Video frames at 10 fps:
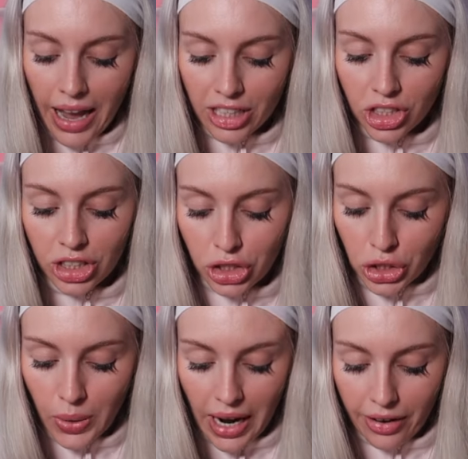I actually
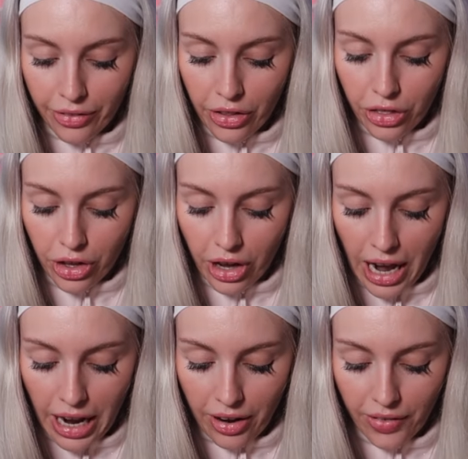do have the
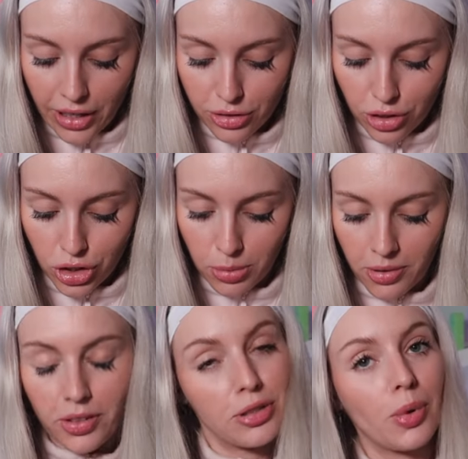higher end dupe
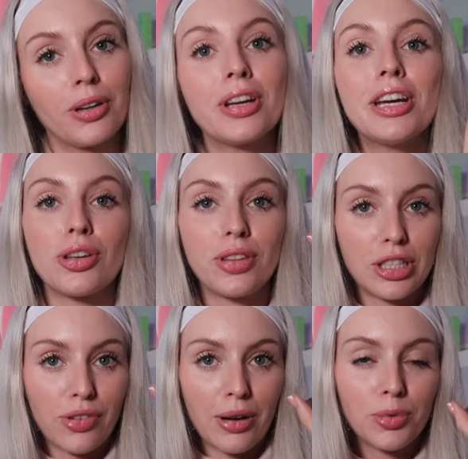of this one. So
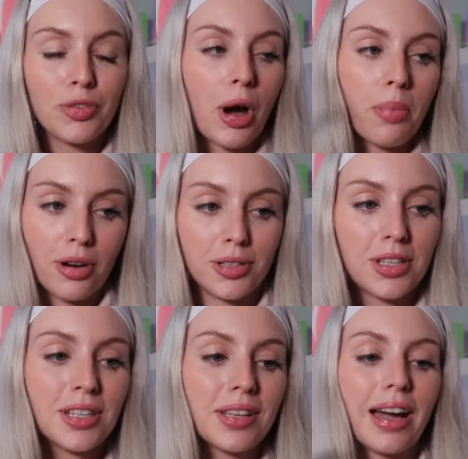this round we've got
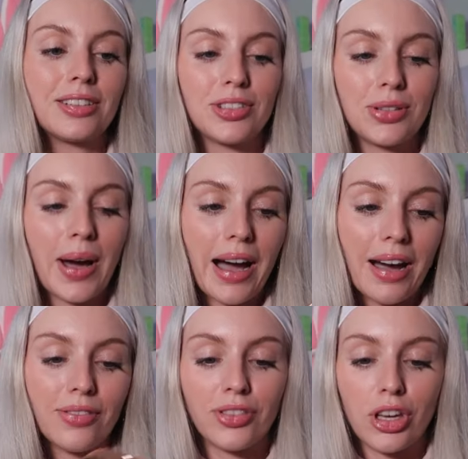bronzers. I do
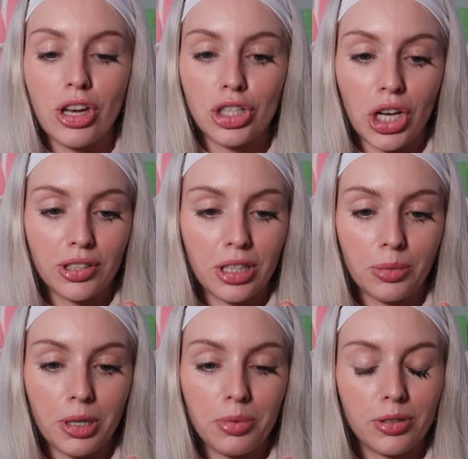have the Charlotte
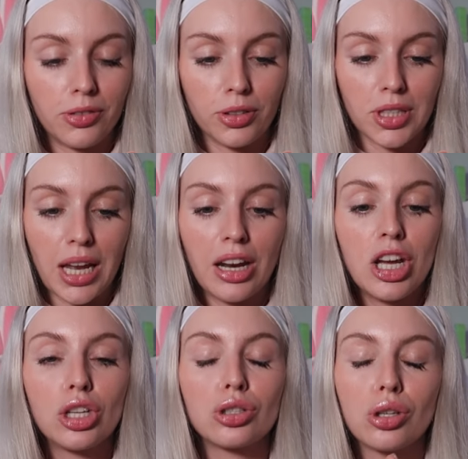Tilbury Beautiful Skin
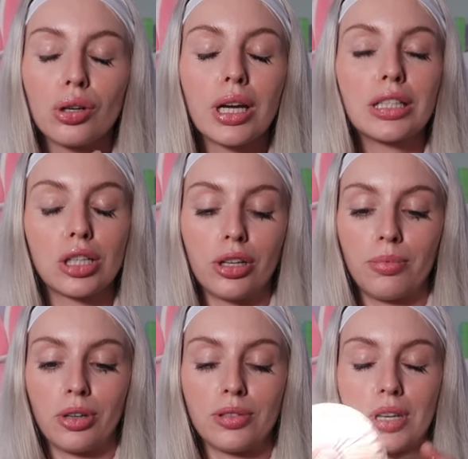Sun Kissed Glow
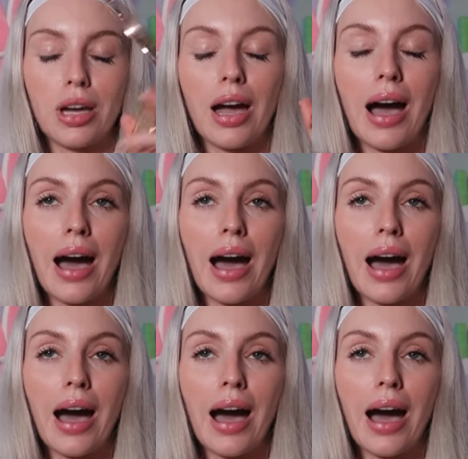Bronzer.